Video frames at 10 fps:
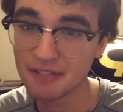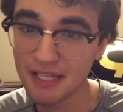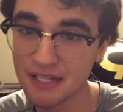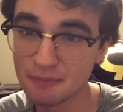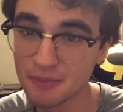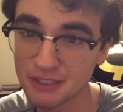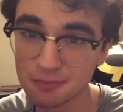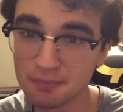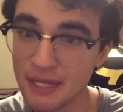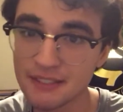that much
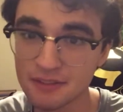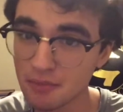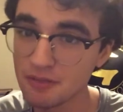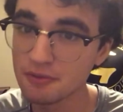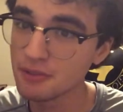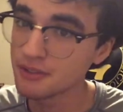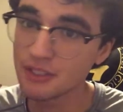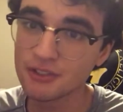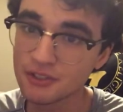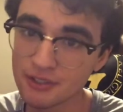bass in my voice,
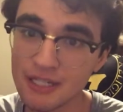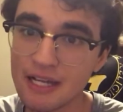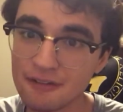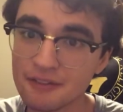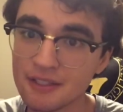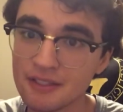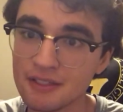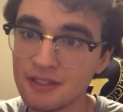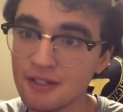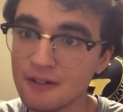I should have,
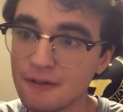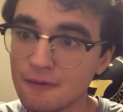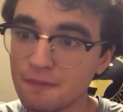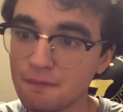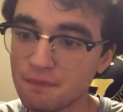um,